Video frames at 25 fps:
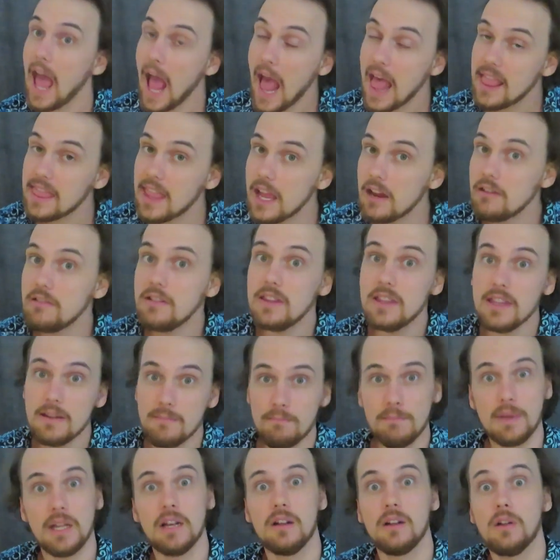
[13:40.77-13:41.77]
and they're in the
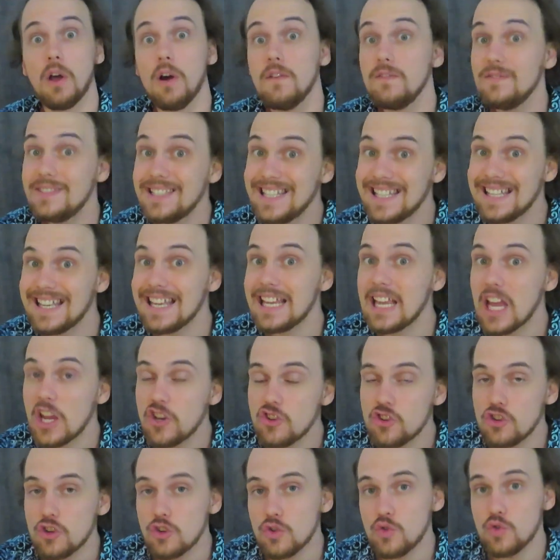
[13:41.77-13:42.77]
middle of digging a
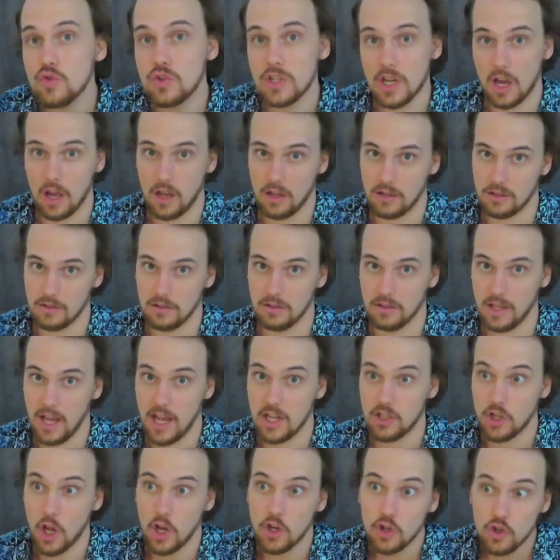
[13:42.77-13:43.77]
new tunnel
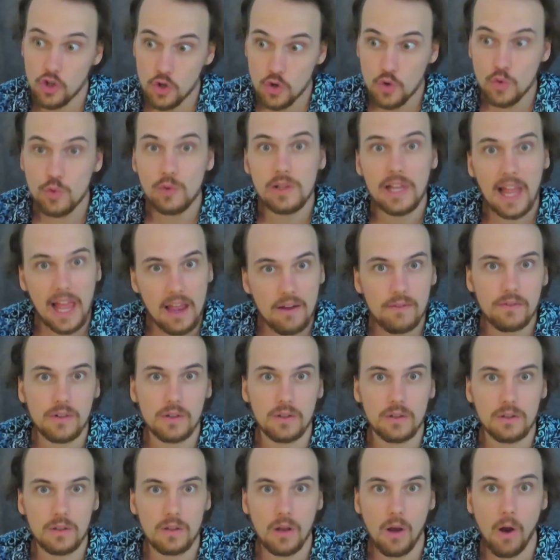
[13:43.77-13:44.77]
and a new
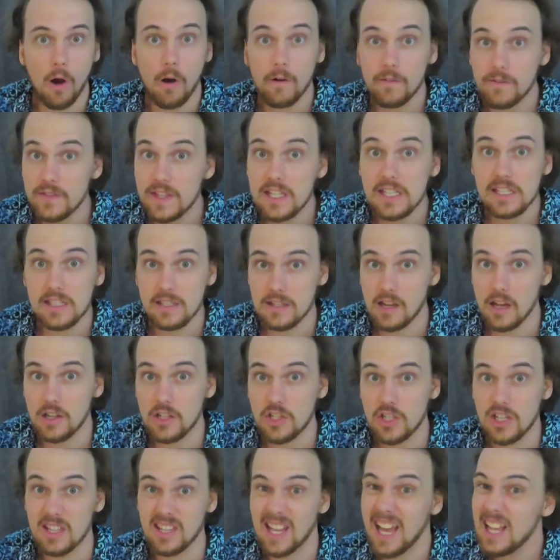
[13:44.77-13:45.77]
level of this
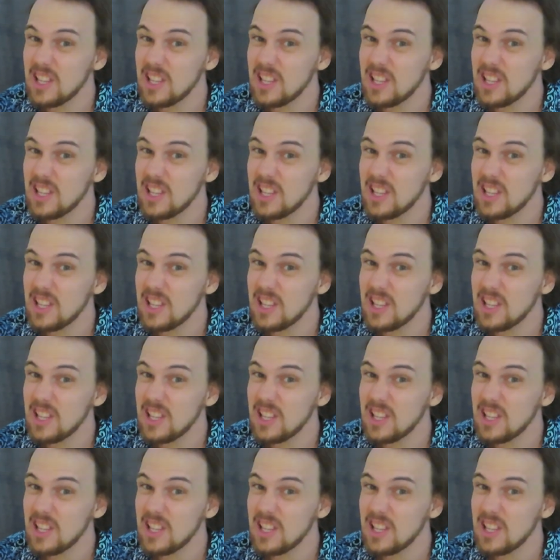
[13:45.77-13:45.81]
dungeon.